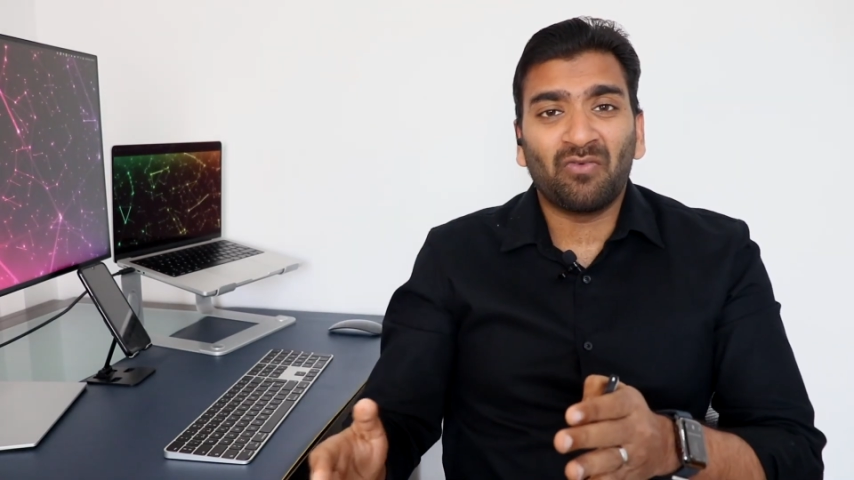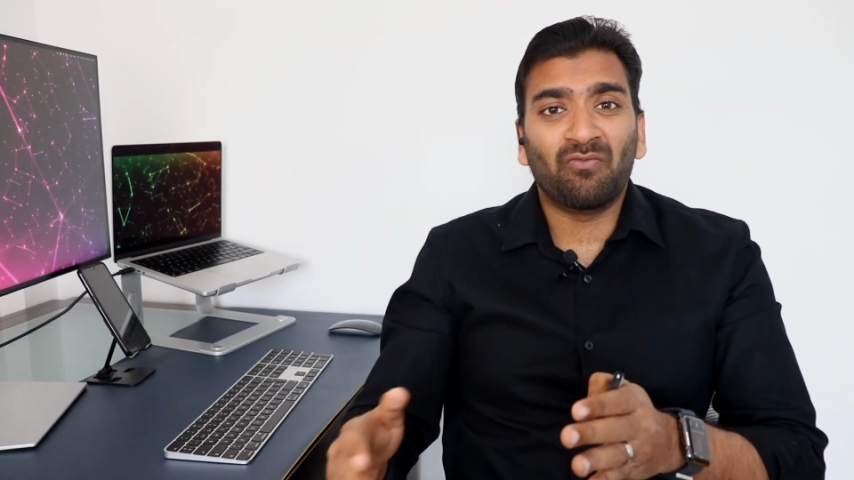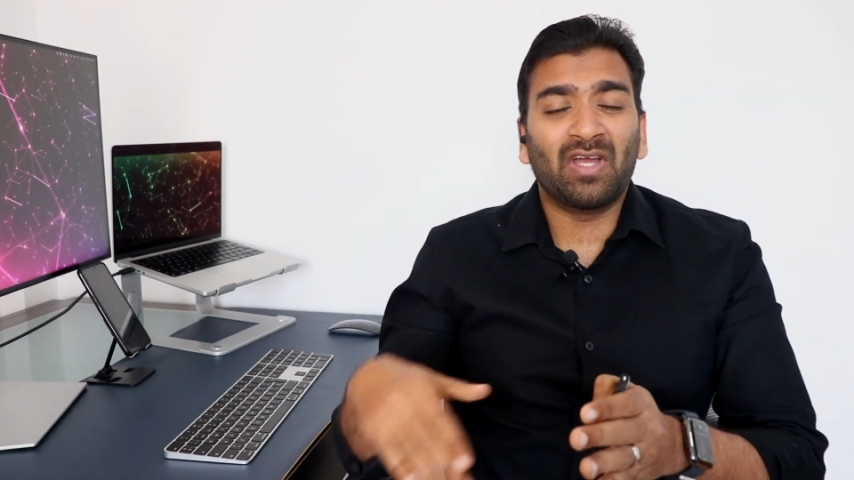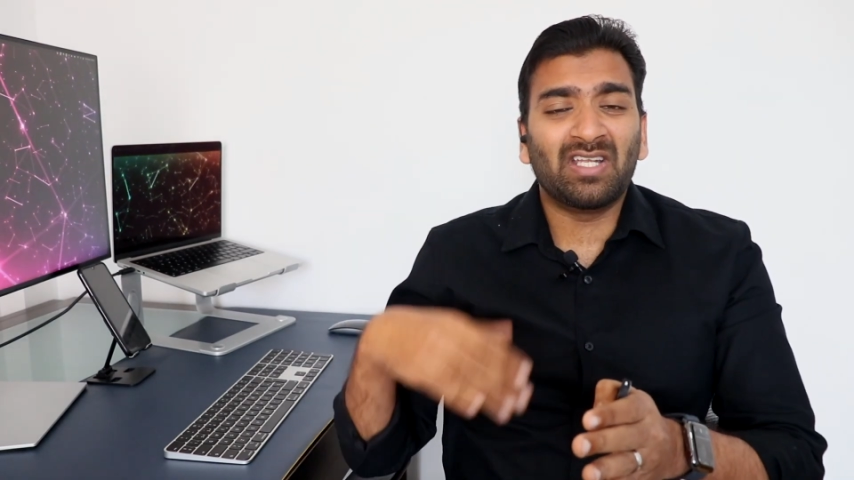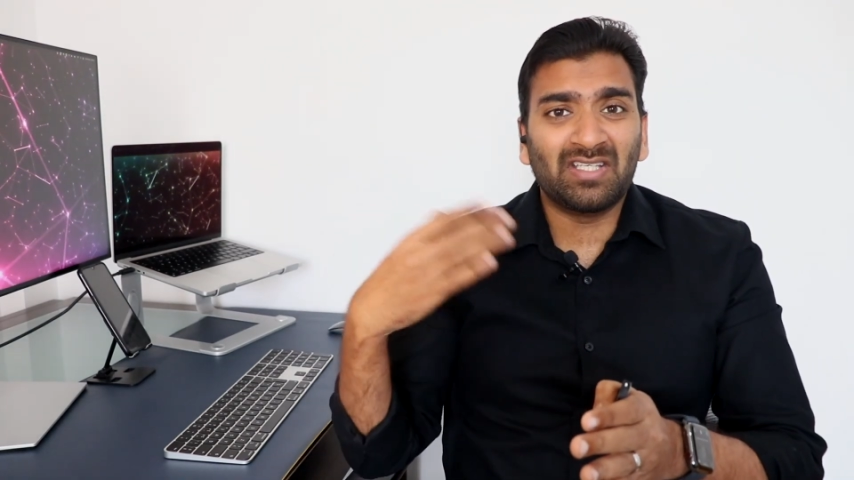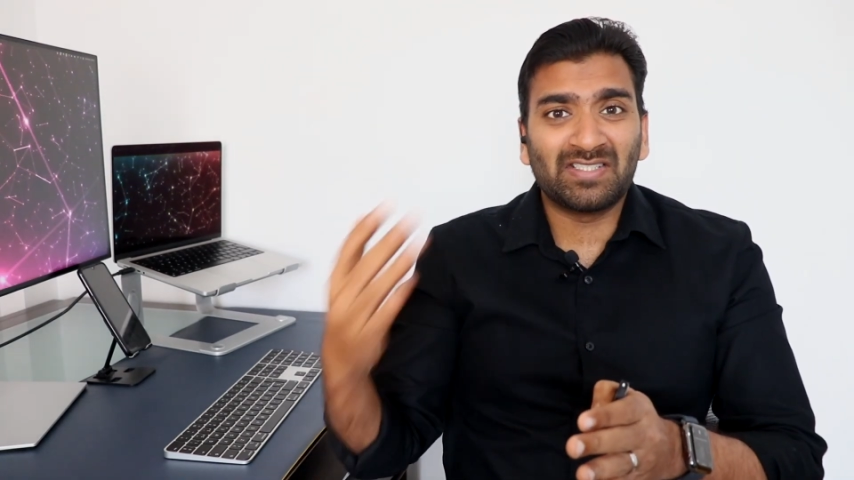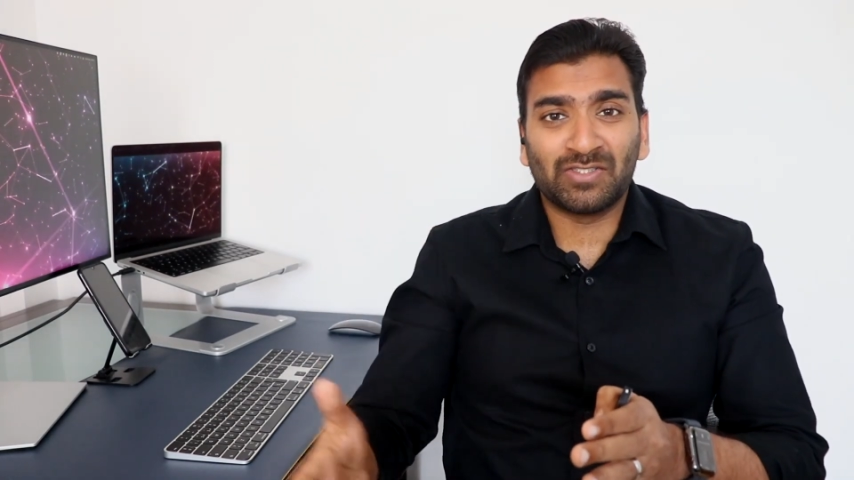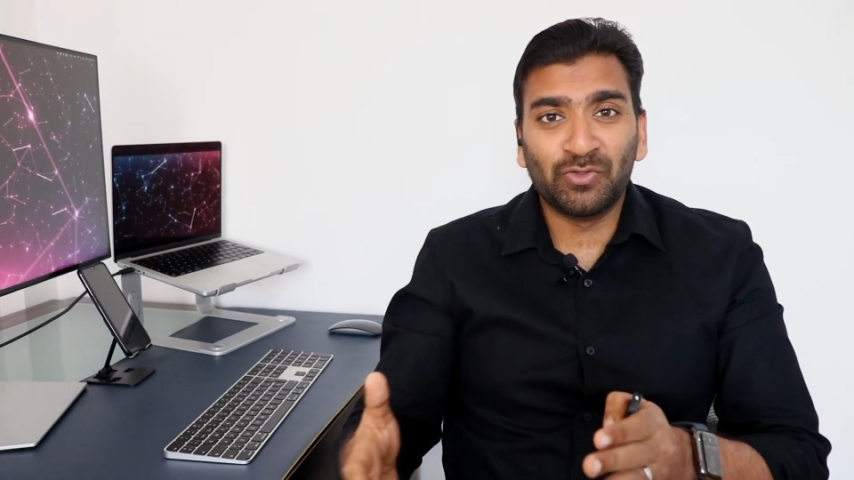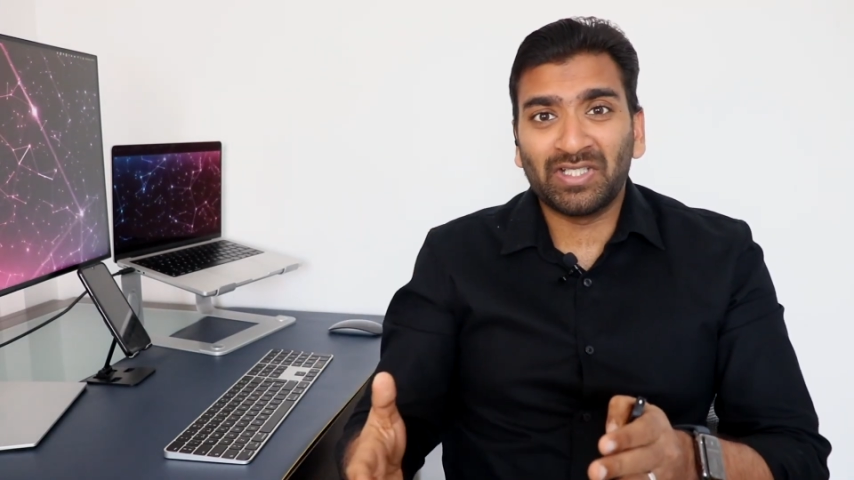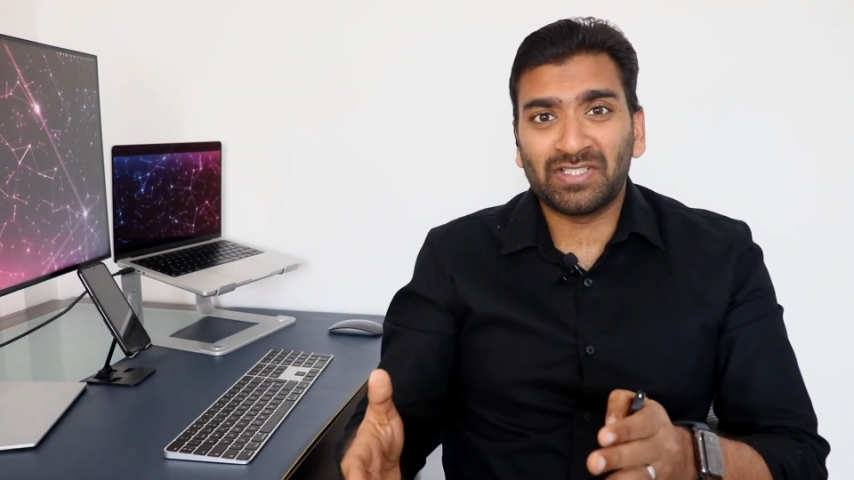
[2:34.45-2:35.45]
when it's
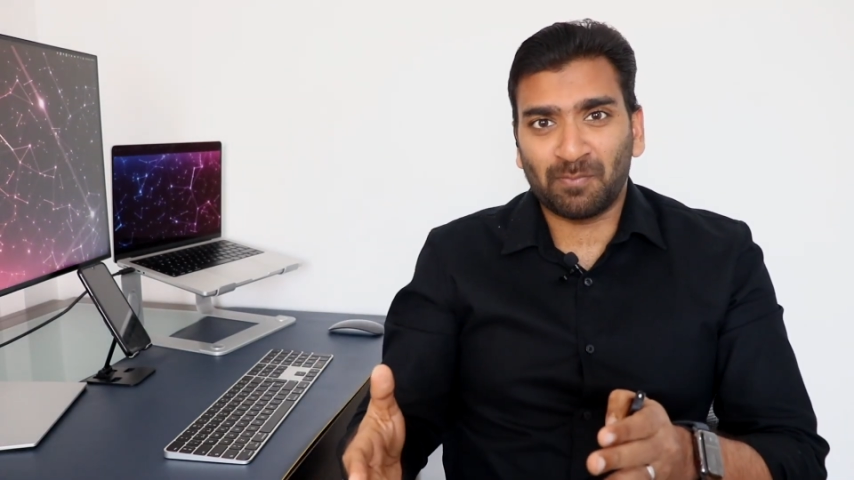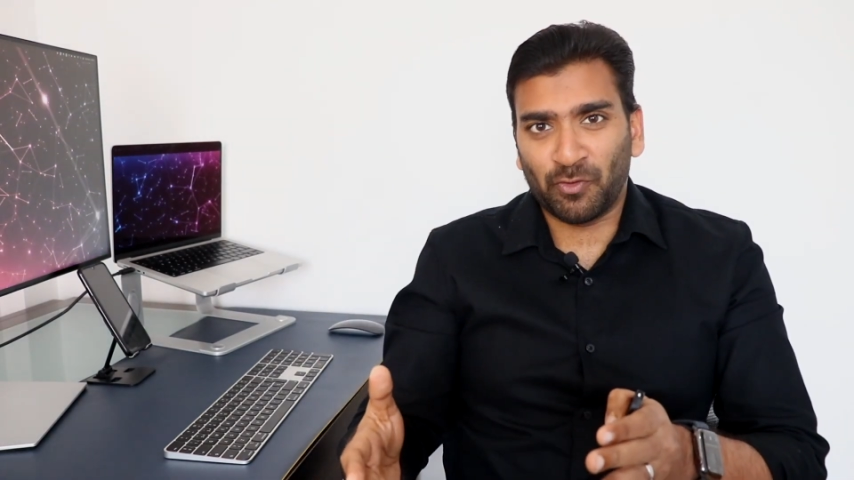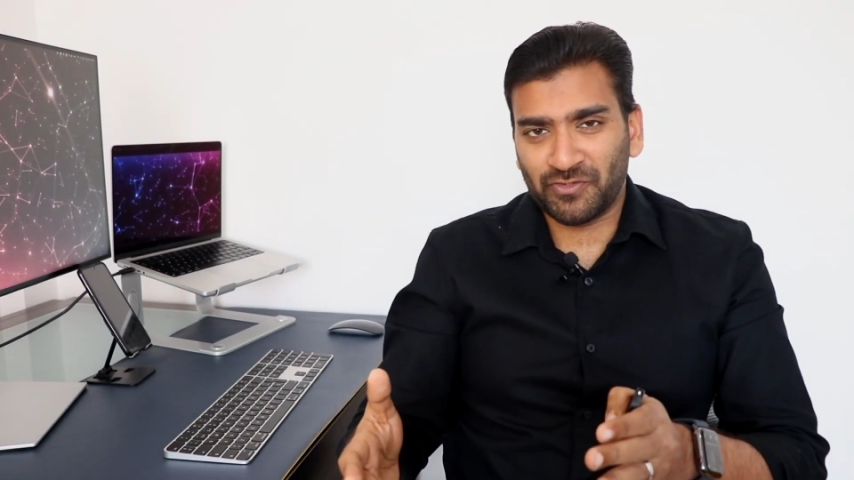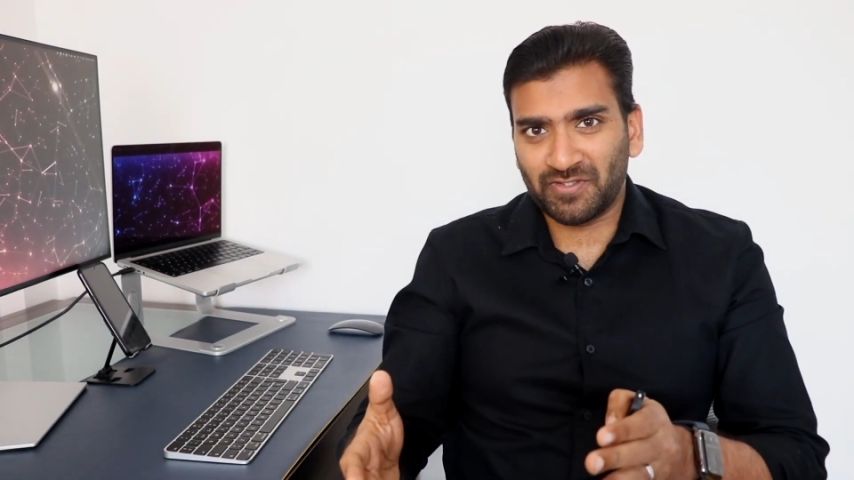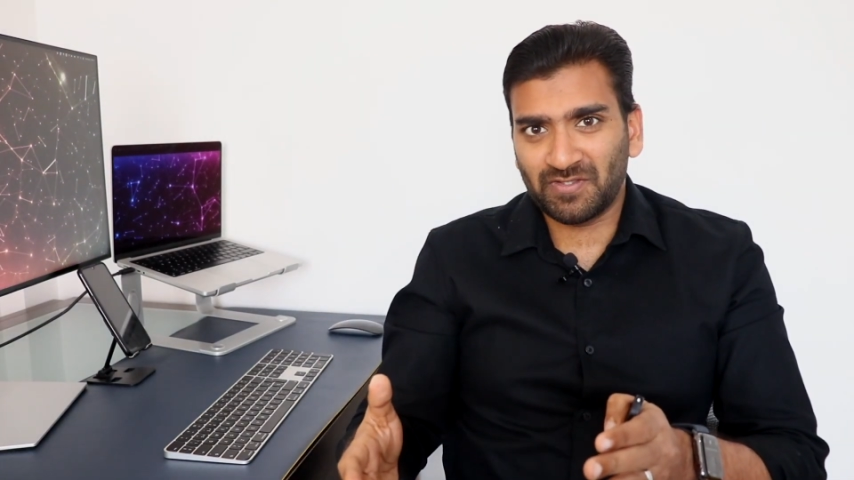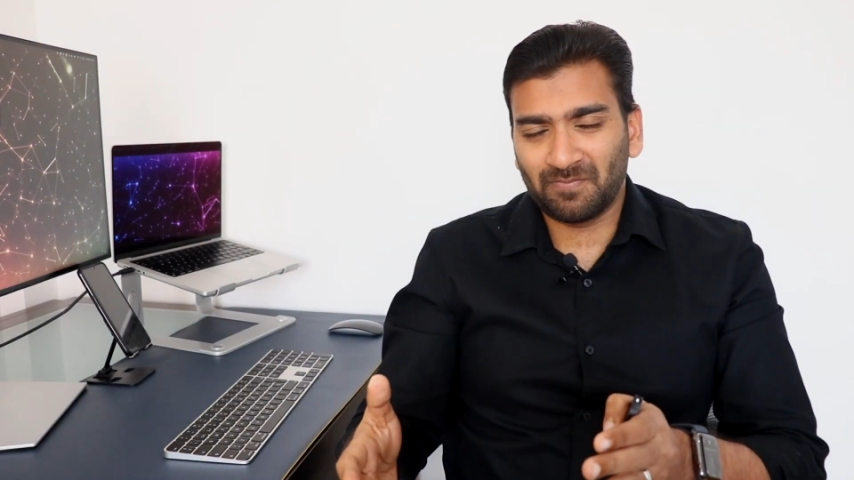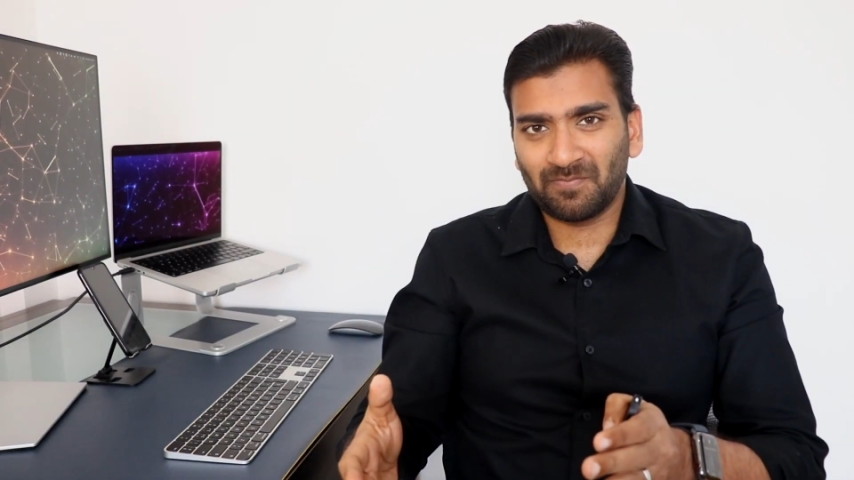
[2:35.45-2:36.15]
doing its process.